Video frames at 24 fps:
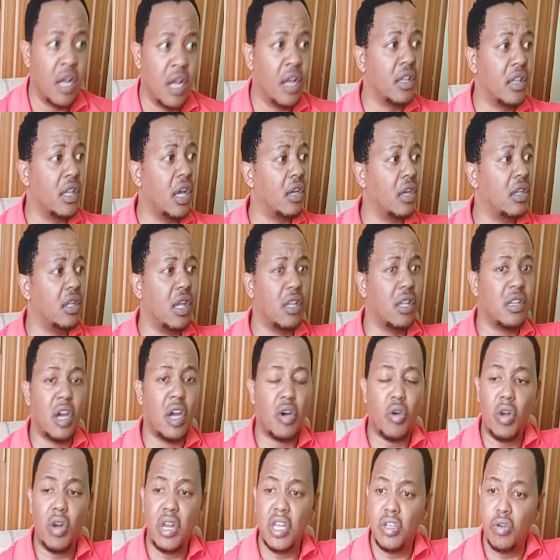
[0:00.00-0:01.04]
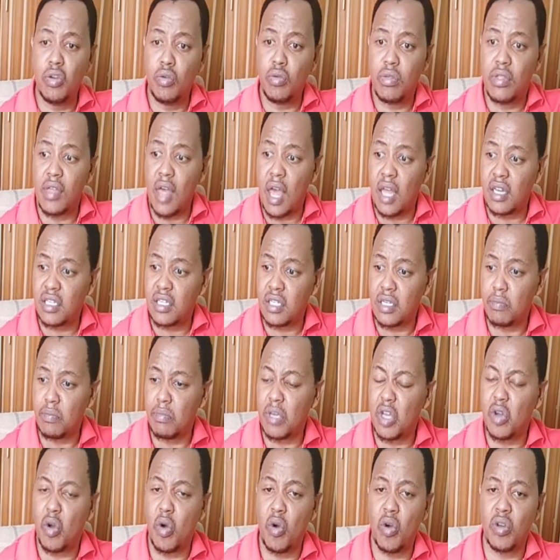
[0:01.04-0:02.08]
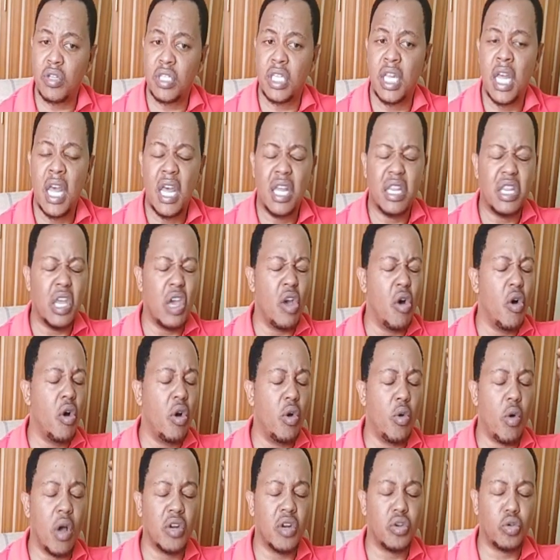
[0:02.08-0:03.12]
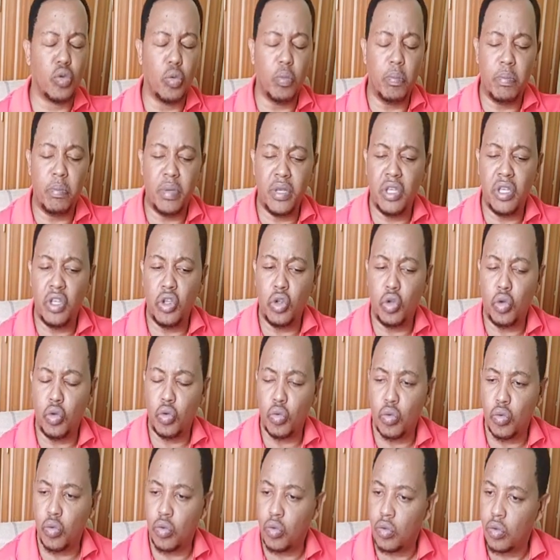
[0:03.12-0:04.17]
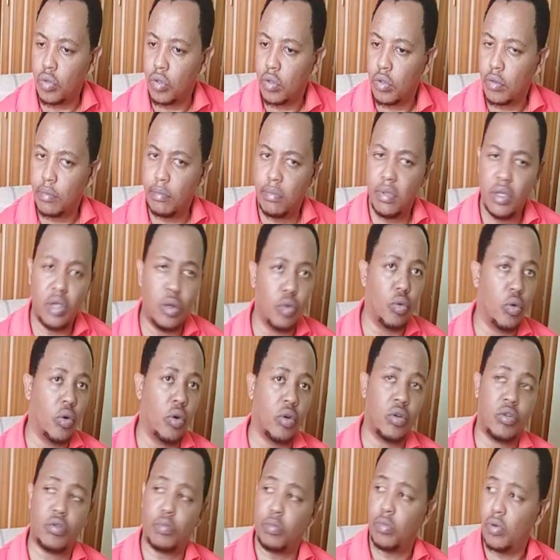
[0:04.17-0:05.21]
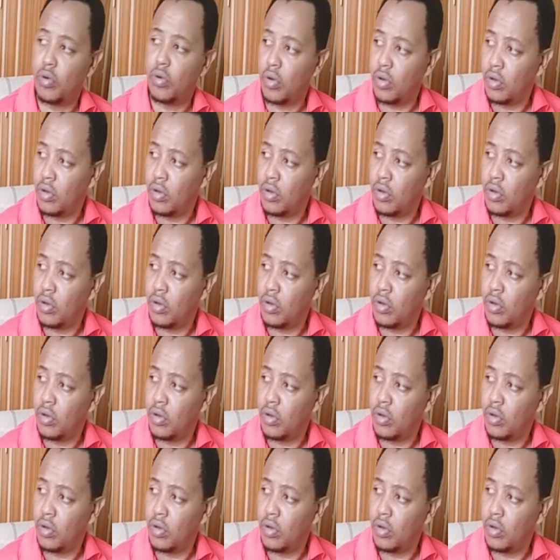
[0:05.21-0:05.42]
They're calling you that because they all want to be you. Be what, bro?